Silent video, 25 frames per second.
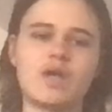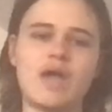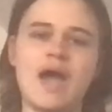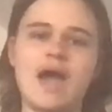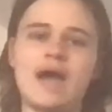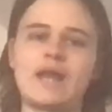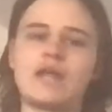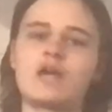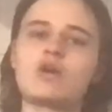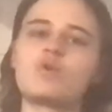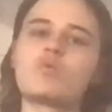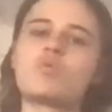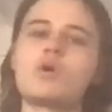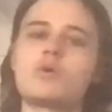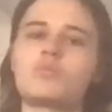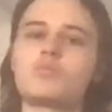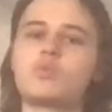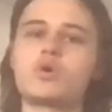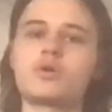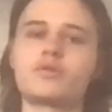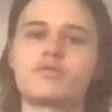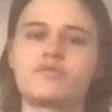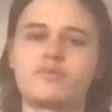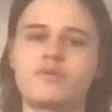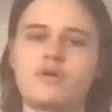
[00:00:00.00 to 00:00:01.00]
adding one
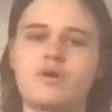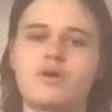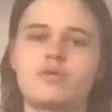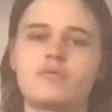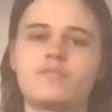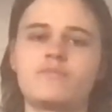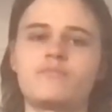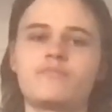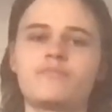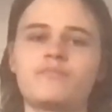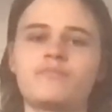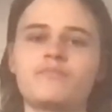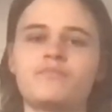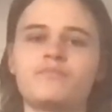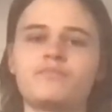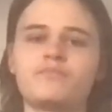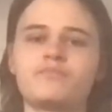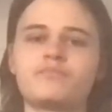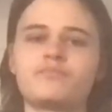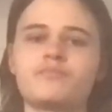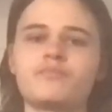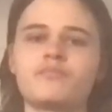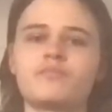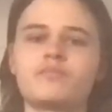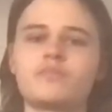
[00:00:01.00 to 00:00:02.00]
more throw,
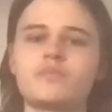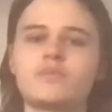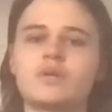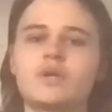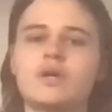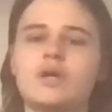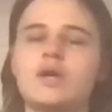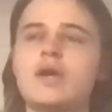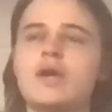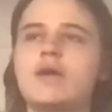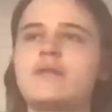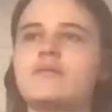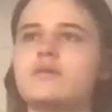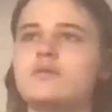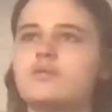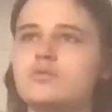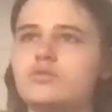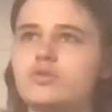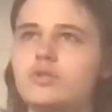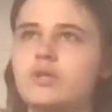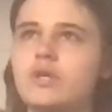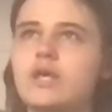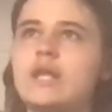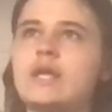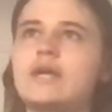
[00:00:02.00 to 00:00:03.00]
and
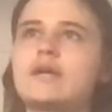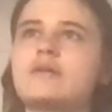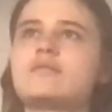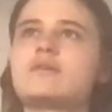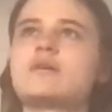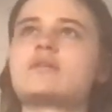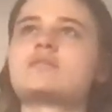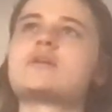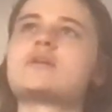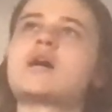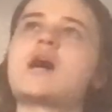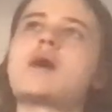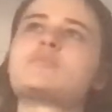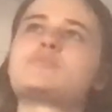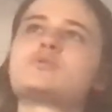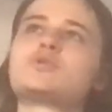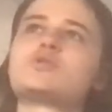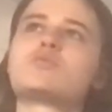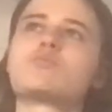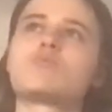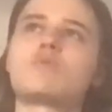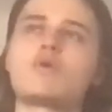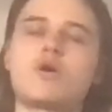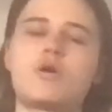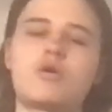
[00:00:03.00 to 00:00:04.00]
then getting it 10 times in a
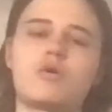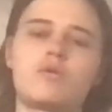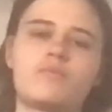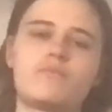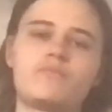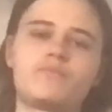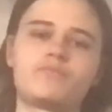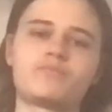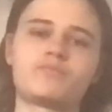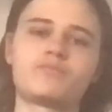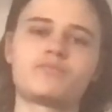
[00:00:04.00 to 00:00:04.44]
row,